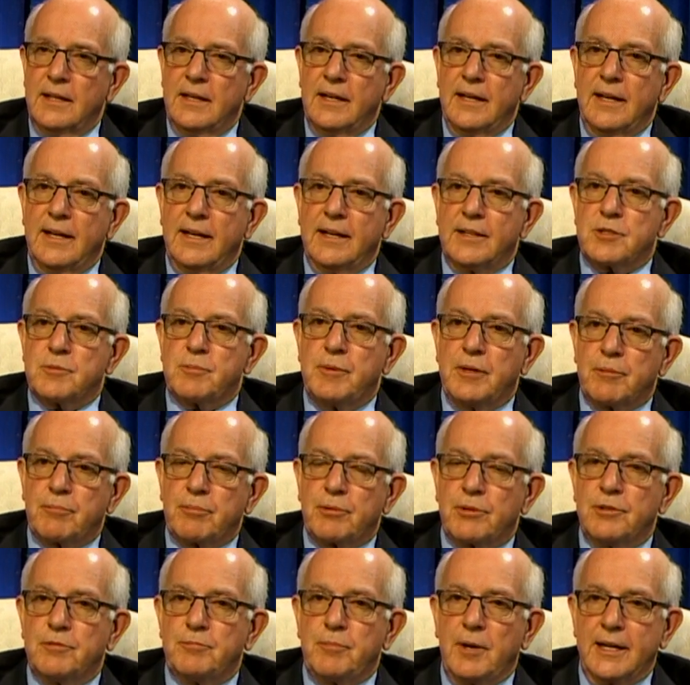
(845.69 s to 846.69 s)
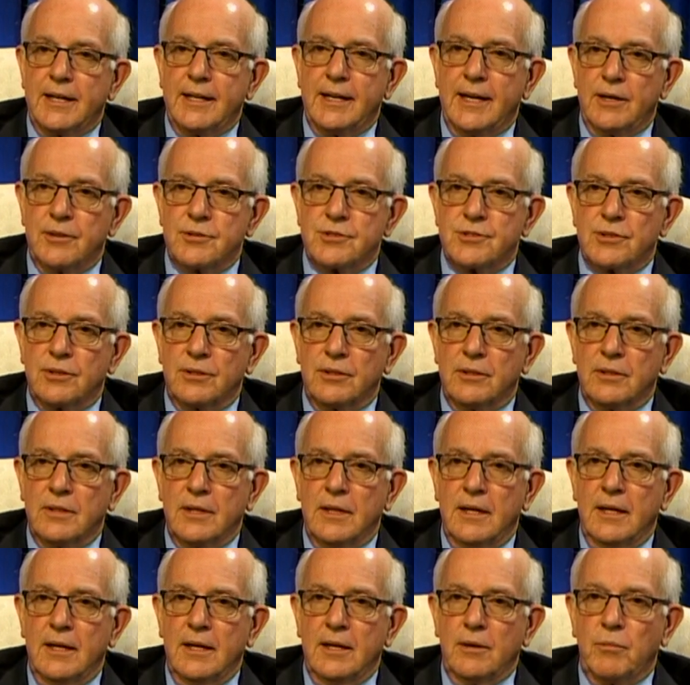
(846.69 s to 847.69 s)
It's been approved by council.
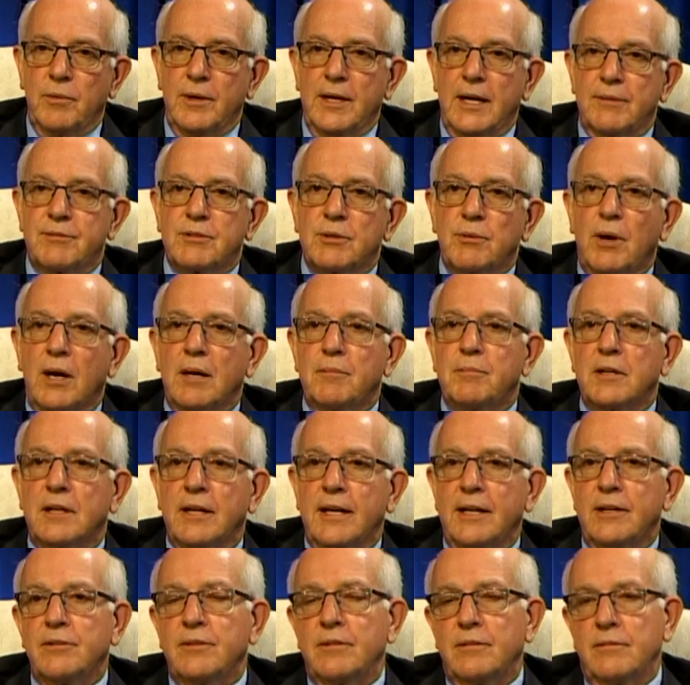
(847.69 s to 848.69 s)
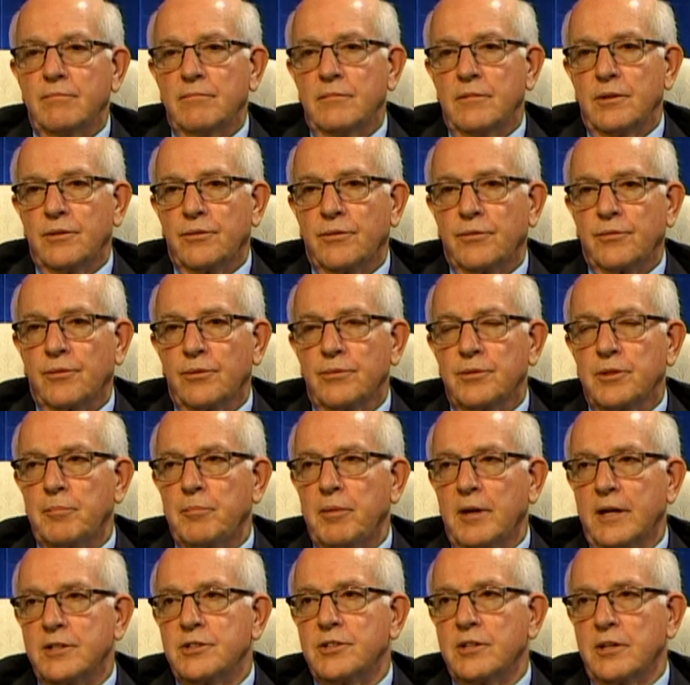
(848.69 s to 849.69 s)
We have to obligate through the
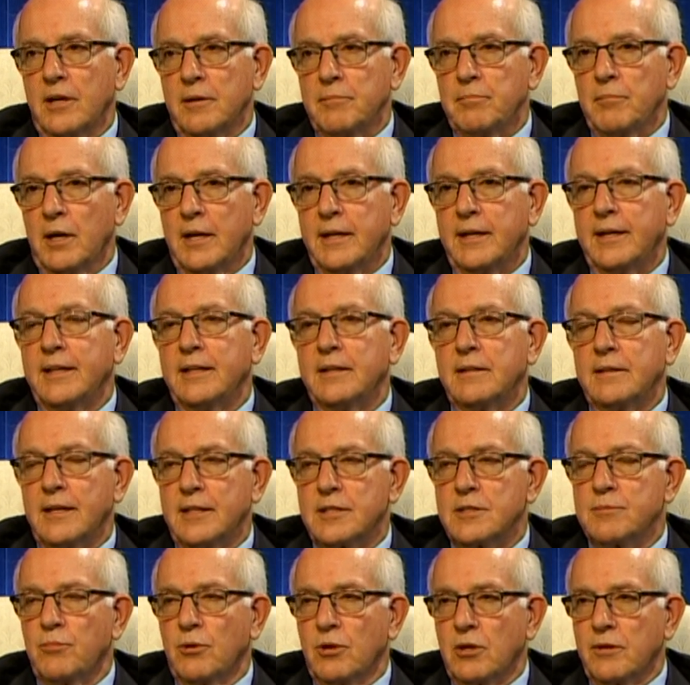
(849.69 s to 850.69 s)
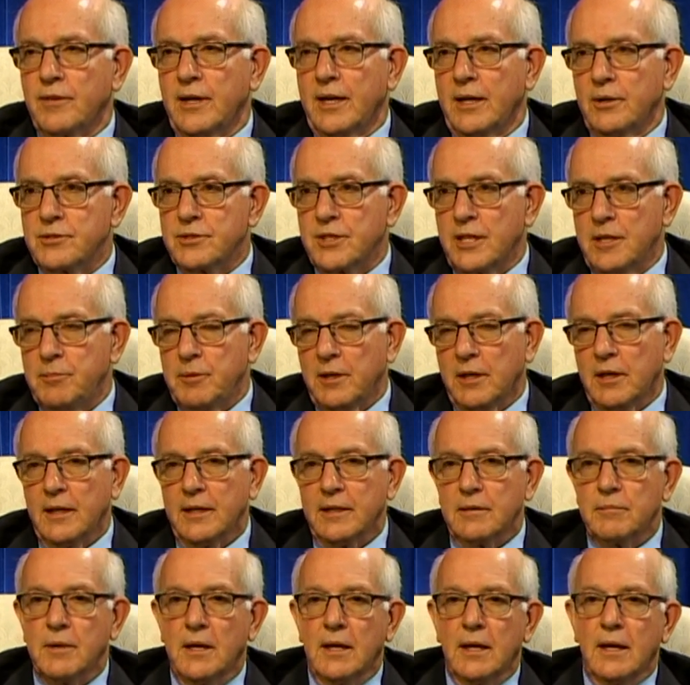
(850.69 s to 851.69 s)
budget on Monday. That's more of a housekeeping
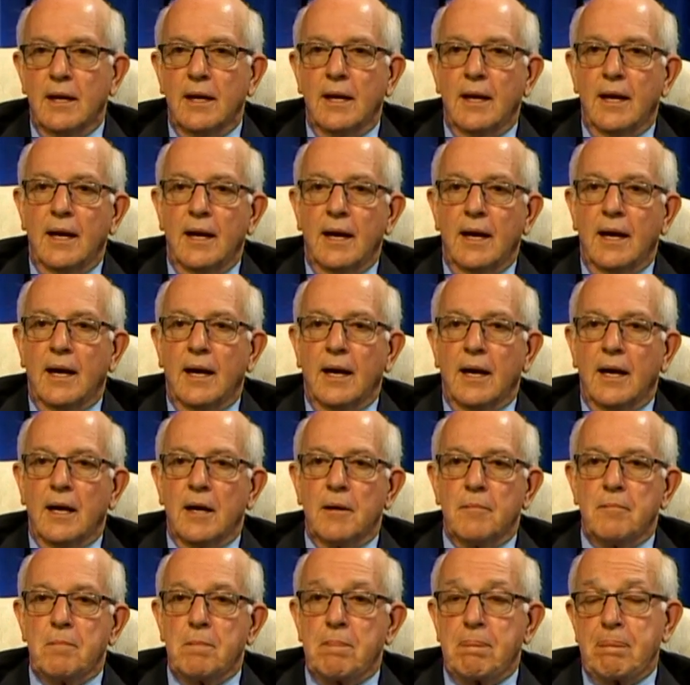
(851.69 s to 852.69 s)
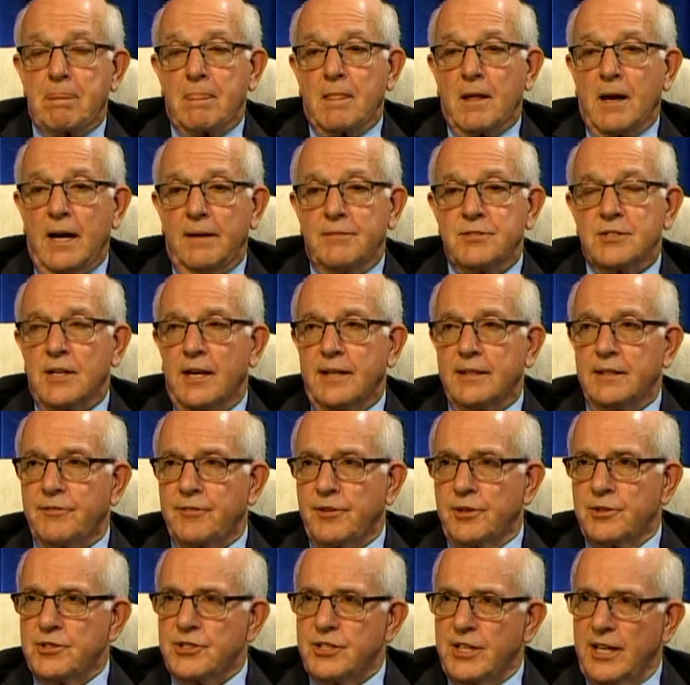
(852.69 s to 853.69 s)
item. I've signed the
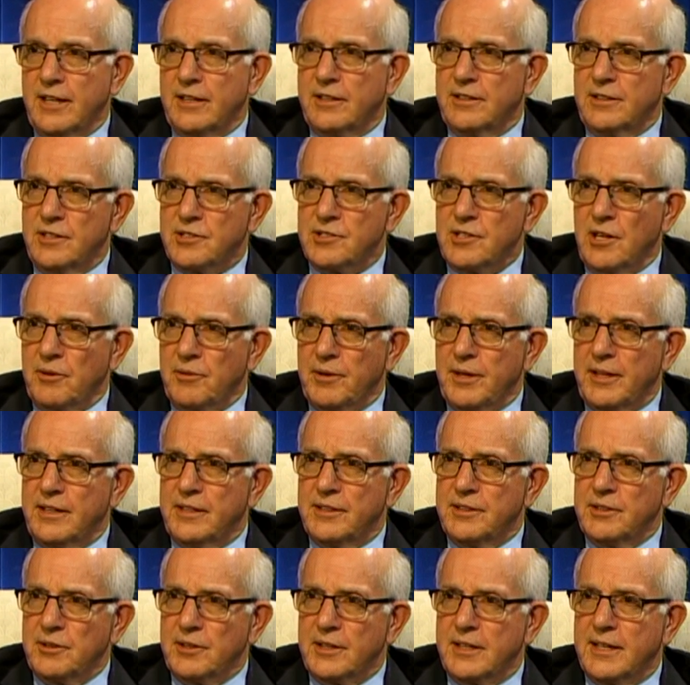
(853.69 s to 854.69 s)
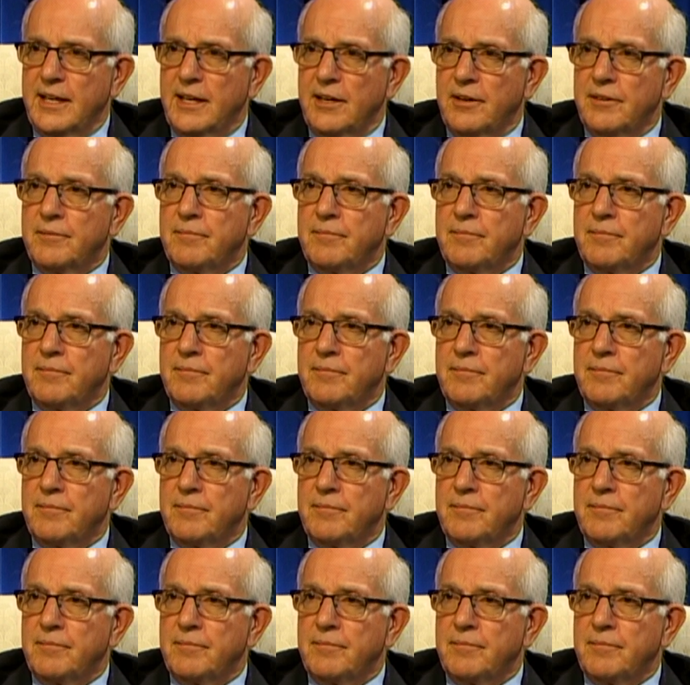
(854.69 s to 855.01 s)
first check, and it's already in their account.